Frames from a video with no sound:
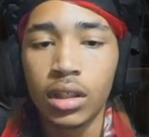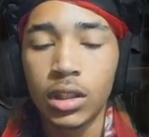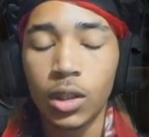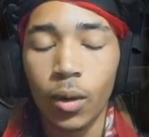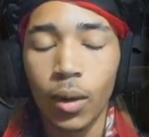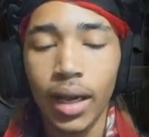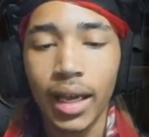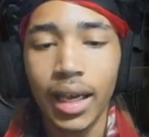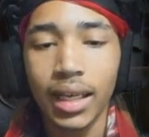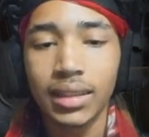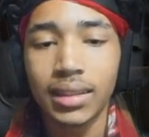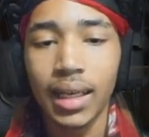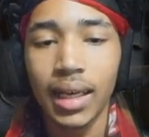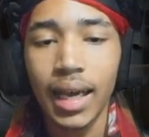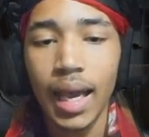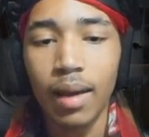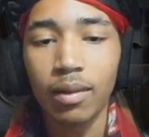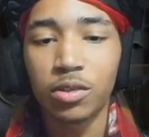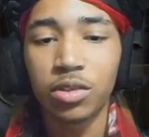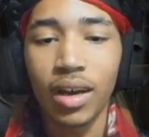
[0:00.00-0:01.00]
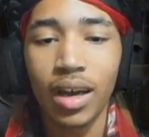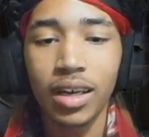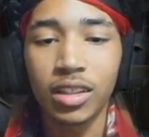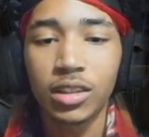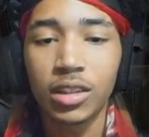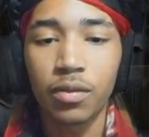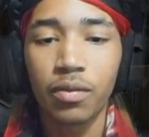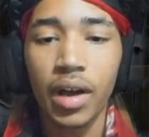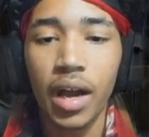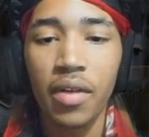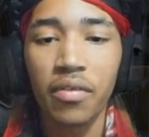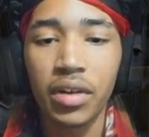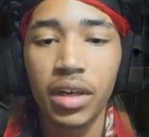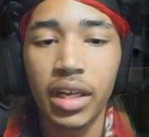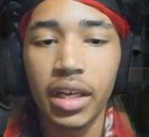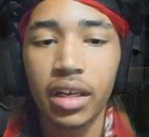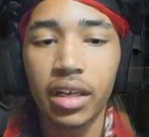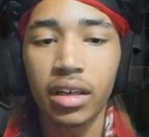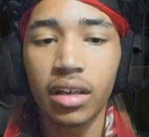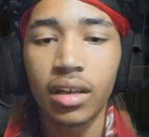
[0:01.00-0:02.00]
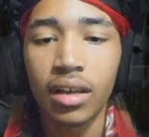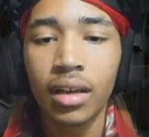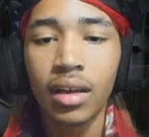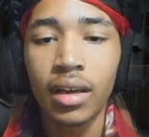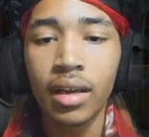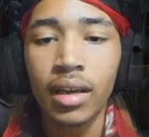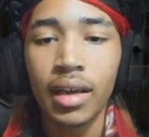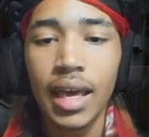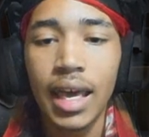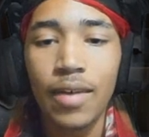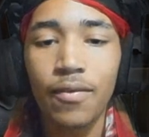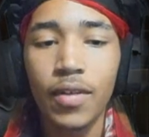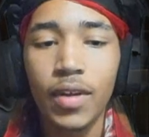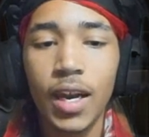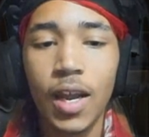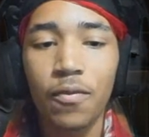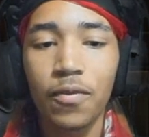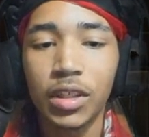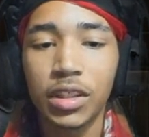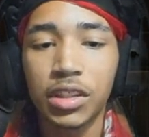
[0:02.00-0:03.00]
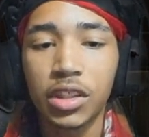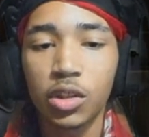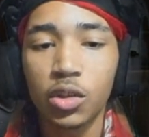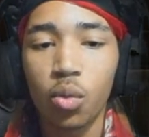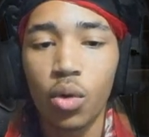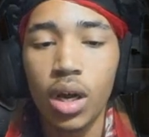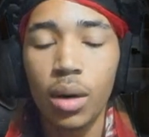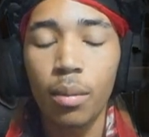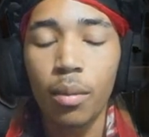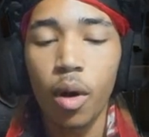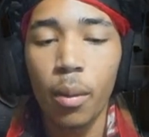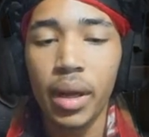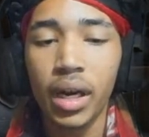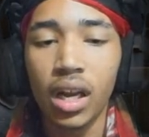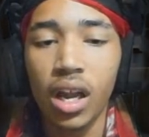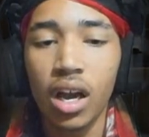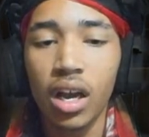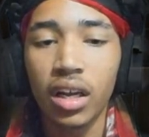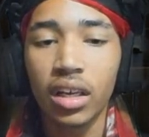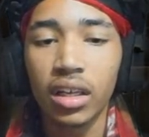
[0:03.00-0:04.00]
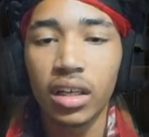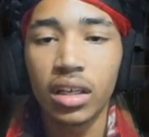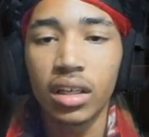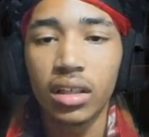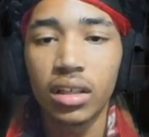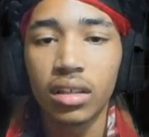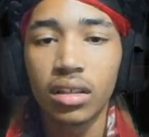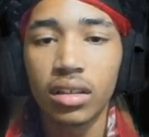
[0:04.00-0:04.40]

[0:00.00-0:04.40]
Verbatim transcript: So I guess I am trying to survive in here, even if it's just one moment longer.